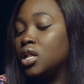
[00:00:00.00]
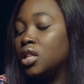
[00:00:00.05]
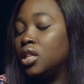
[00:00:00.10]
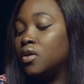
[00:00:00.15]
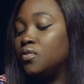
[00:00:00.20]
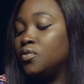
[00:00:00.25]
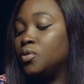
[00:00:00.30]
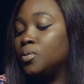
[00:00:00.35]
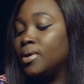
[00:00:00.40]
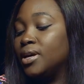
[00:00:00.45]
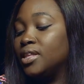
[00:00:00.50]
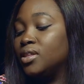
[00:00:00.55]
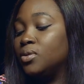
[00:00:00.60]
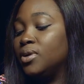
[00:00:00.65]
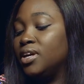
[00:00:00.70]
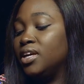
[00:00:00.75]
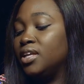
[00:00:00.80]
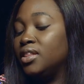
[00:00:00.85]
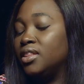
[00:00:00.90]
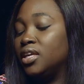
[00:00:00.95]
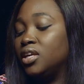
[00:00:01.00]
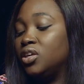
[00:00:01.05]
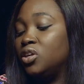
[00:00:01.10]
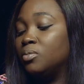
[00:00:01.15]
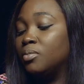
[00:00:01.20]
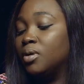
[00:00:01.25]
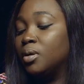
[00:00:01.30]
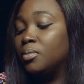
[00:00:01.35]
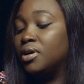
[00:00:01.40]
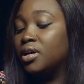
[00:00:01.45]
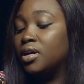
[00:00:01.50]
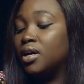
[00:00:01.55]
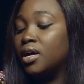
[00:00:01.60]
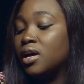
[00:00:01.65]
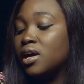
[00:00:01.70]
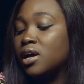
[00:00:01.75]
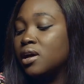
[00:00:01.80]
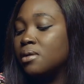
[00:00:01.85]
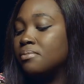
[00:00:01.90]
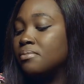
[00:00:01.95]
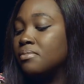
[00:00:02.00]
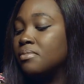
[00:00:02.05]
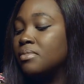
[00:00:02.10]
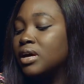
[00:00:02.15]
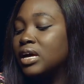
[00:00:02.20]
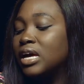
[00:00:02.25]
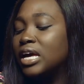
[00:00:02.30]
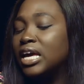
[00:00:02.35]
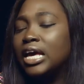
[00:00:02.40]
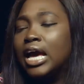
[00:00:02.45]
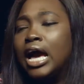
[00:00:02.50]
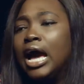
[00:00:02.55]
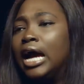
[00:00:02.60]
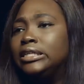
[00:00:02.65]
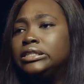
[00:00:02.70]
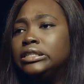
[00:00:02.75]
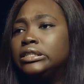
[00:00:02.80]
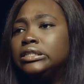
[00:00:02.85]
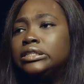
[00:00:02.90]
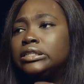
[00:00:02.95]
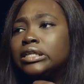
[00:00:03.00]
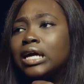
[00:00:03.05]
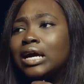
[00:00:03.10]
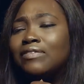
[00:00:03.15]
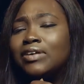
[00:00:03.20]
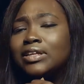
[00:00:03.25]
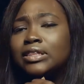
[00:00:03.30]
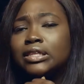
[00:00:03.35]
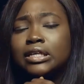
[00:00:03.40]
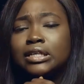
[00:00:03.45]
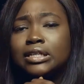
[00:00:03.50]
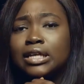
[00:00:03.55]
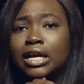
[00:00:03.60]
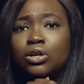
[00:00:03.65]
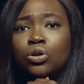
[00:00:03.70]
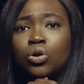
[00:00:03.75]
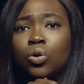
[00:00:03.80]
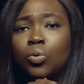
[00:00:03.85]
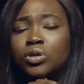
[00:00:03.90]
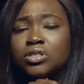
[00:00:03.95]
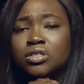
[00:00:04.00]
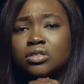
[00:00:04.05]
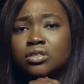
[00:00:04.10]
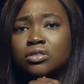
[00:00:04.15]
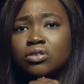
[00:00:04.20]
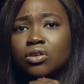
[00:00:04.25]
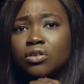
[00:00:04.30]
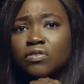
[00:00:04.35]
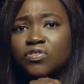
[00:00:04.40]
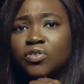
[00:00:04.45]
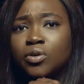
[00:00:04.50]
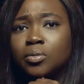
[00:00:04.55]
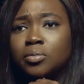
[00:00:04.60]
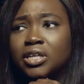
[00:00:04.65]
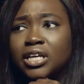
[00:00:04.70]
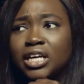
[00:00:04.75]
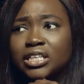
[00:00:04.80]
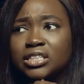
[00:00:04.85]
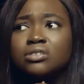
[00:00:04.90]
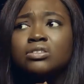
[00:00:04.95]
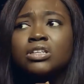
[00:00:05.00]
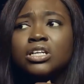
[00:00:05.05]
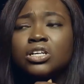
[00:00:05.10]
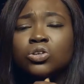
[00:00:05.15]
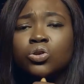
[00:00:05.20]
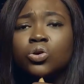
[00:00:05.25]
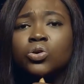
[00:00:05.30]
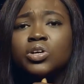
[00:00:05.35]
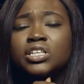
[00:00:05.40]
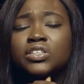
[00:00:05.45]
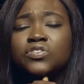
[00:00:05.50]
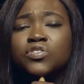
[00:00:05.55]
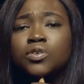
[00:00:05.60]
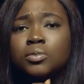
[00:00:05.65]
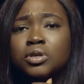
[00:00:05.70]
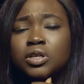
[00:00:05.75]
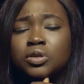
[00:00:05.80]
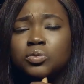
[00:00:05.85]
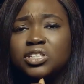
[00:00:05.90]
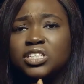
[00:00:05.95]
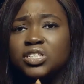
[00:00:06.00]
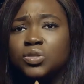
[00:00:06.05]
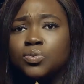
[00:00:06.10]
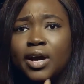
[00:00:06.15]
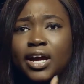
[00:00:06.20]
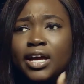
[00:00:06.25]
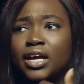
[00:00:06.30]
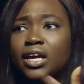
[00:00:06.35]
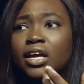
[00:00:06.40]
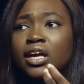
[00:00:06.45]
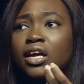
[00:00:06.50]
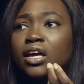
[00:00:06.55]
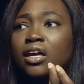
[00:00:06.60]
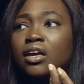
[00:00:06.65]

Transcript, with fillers: Love you, by the way. Thank you, Mama. Um, I didn't ever think that law wasn't not for me. I still think law is for me, which is why